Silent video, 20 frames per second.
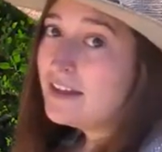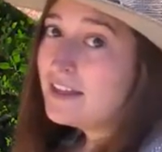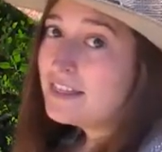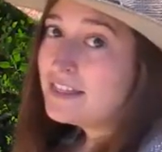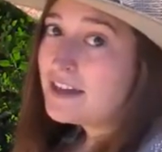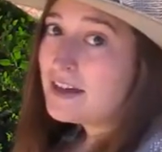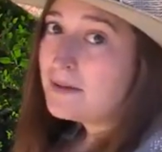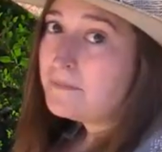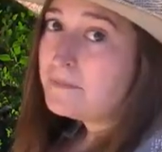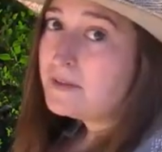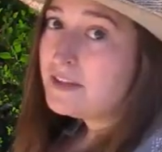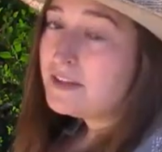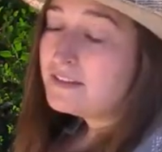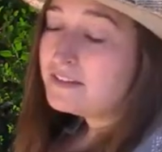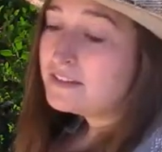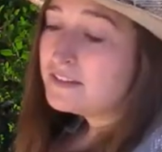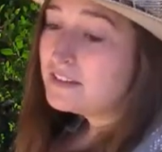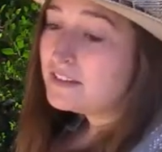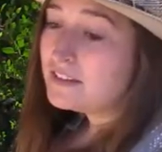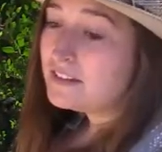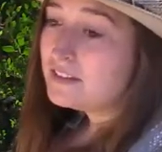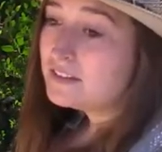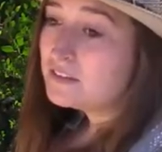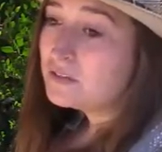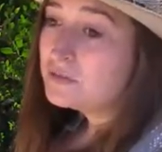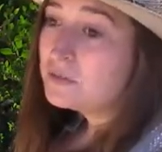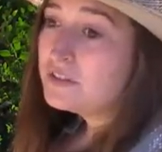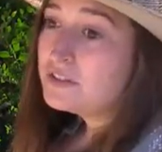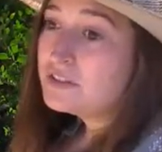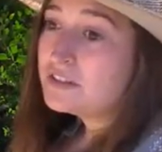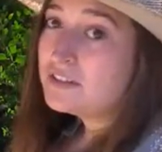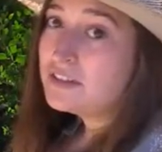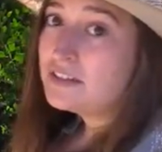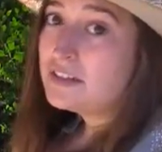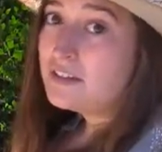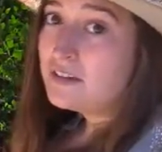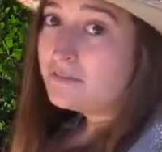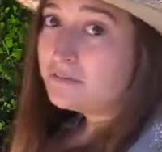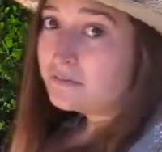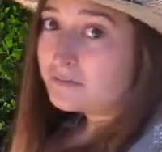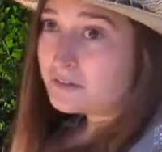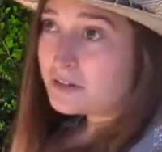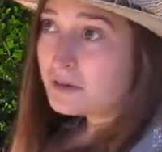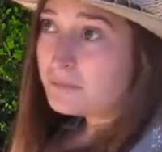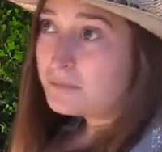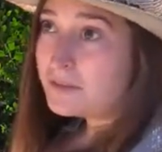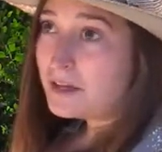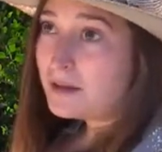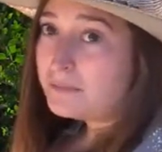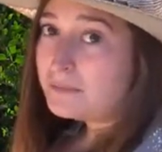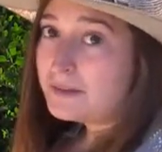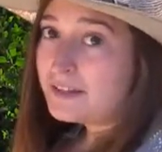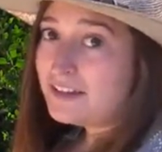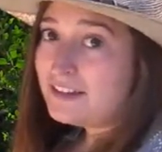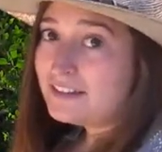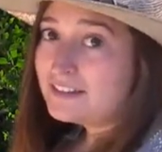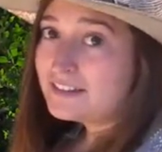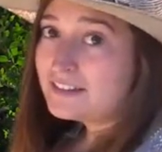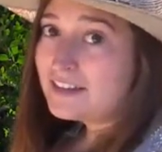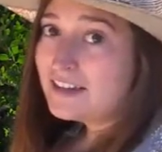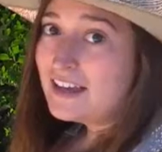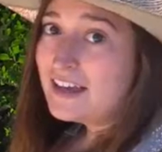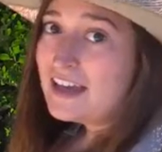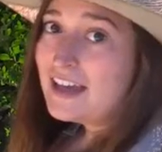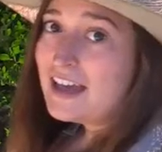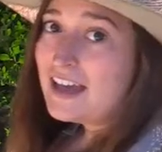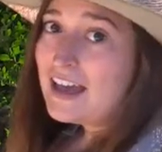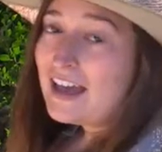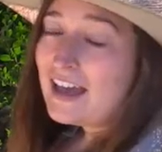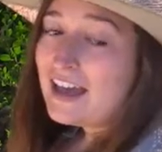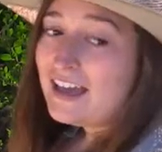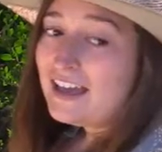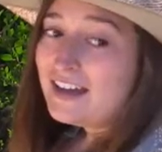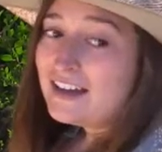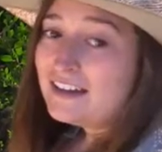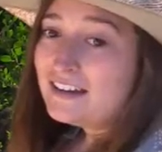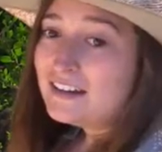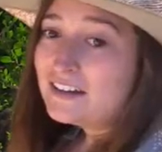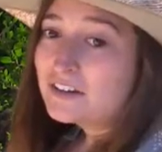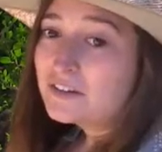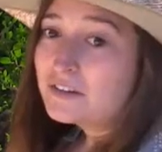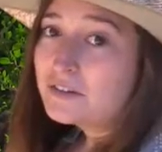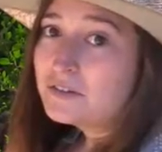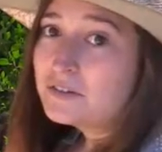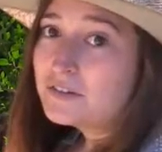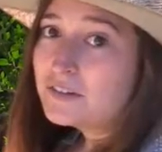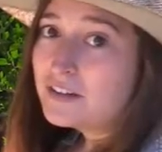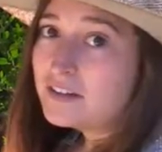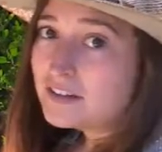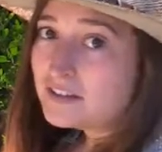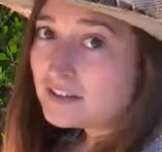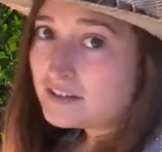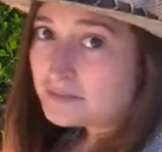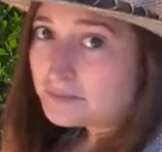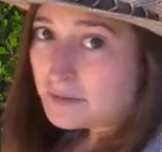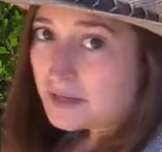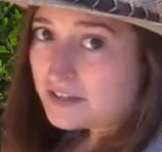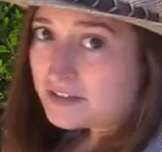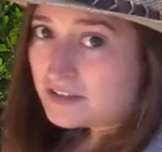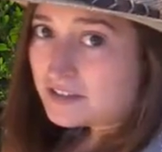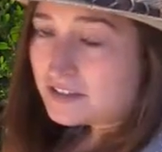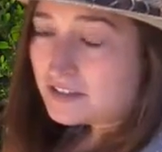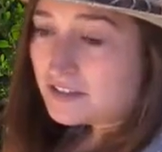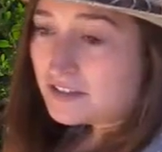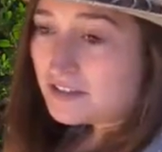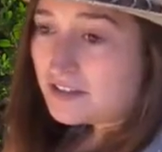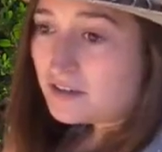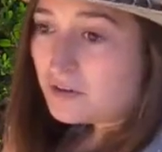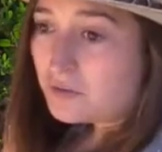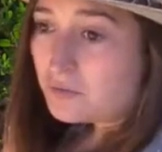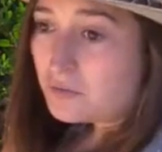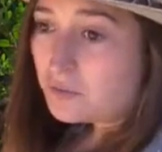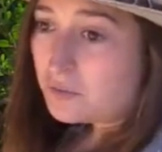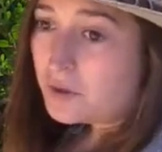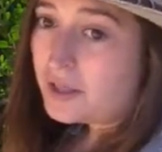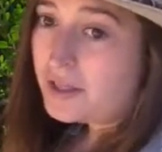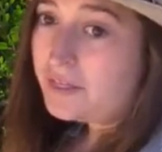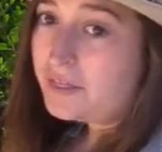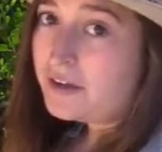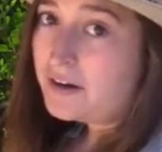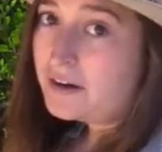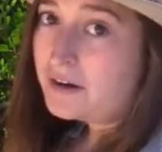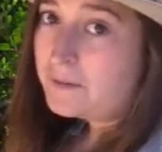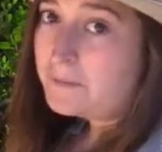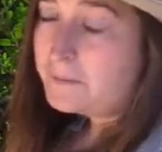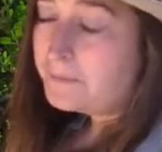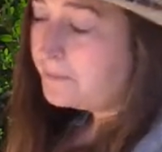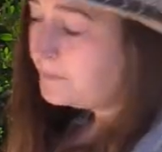that means it's originally from that place and it grows especially well there.